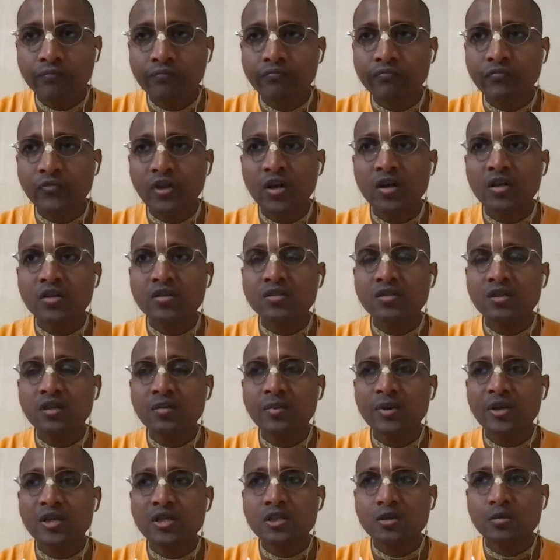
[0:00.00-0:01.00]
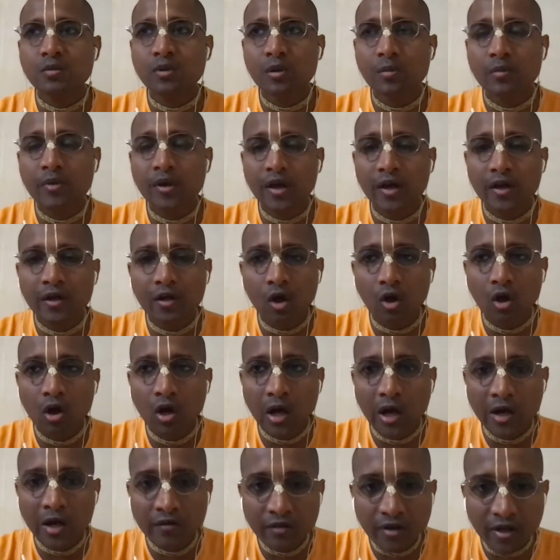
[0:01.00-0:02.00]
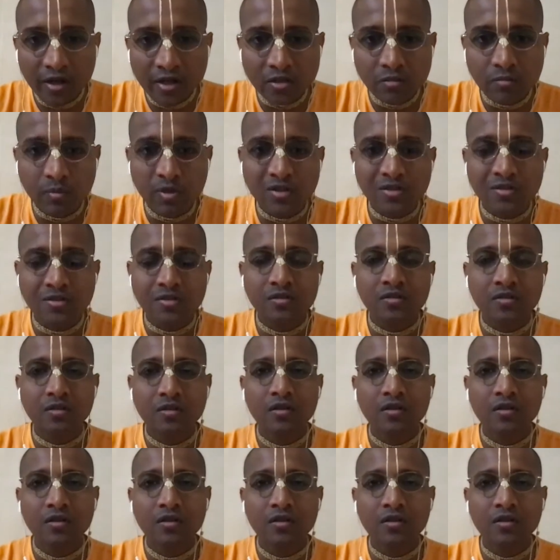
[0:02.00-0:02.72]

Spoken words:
That is the principle behind all advertisements.